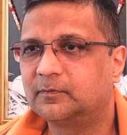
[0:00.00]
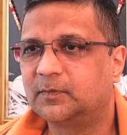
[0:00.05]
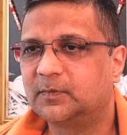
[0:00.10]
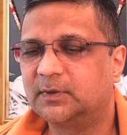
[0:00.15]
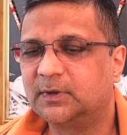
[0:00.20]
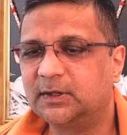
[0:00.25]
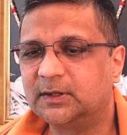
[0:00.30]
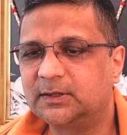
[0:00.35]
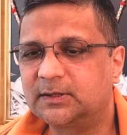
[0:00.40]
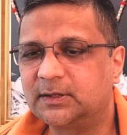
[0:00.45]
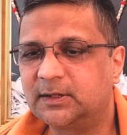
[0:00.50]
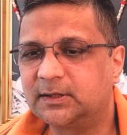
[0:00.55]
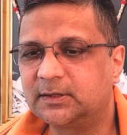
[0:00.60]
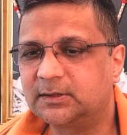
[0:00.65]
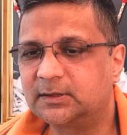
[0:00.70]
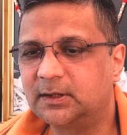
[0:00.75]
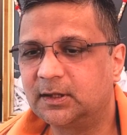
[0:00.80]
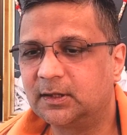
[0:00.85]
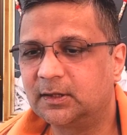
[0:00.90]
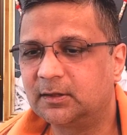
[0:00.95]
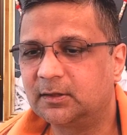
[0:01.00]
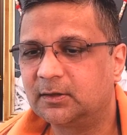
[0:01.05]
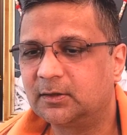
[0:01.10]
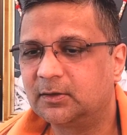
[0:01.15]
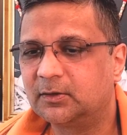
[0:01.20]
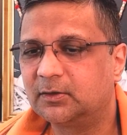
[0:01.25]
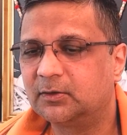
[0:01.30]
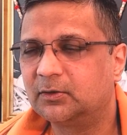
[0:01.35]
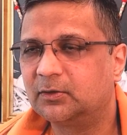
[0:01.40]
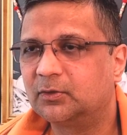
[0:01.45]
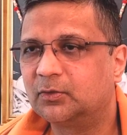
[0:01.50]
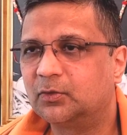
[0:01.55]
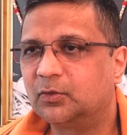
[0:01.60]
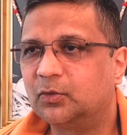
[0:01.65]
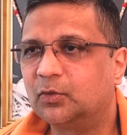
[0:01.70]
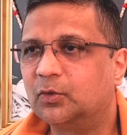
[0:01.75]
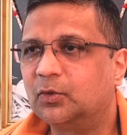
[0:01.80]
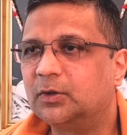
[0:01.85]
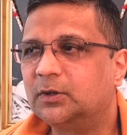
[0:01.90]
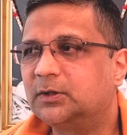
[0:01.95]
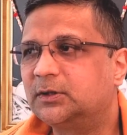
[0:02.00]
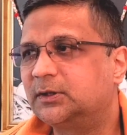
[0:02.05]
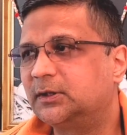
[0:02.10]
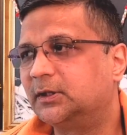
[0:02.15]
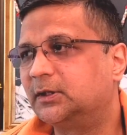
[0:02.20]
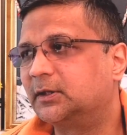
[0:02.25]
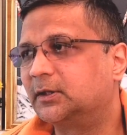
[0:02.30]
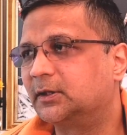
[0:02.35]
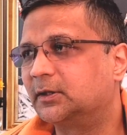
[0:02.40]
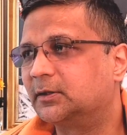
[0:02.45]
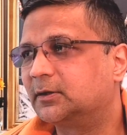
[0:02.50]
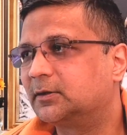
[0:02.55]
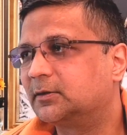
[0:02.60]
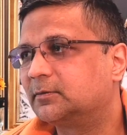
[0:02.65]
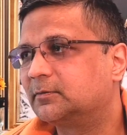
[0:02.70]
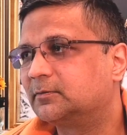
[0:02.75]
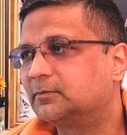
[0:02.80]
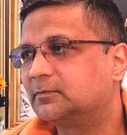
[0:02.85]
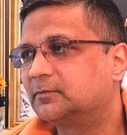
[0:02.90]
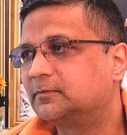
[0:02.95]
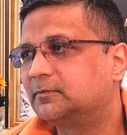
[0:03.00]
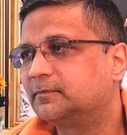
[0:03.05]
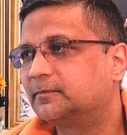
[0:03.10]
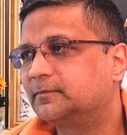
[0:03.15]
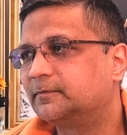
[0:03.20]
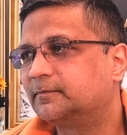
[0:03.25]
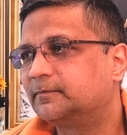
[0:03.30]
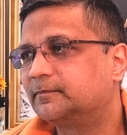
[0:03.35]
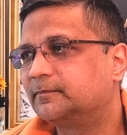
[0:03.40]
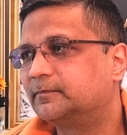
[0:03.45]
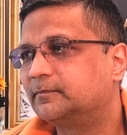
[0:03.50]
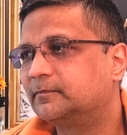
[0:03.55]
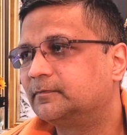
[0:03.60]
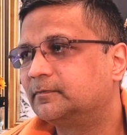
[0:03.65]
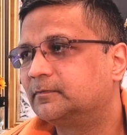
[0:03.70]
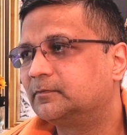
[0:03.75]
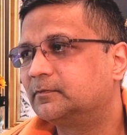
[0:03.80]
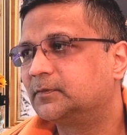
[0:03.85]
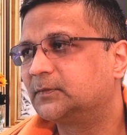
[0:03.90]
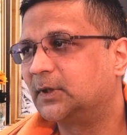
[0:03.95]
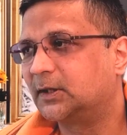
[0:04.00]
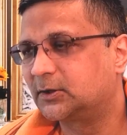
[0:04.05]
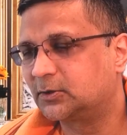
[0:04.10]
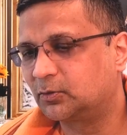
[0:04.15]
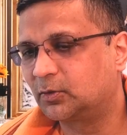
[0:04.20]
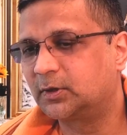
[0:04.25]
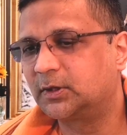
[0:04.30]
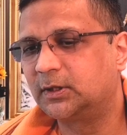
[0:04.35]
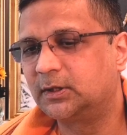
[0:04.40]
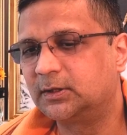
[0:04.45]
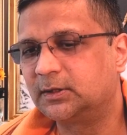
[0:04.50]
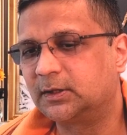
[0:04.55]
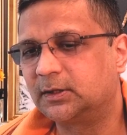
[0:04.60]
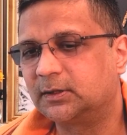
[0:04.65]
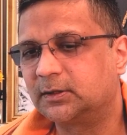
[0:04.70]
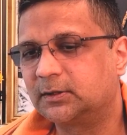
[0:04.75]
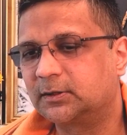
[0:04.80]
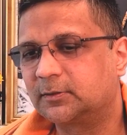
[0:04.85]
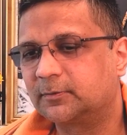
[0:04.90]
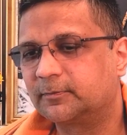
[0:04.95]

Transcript: This is the whole secret. That's what he says.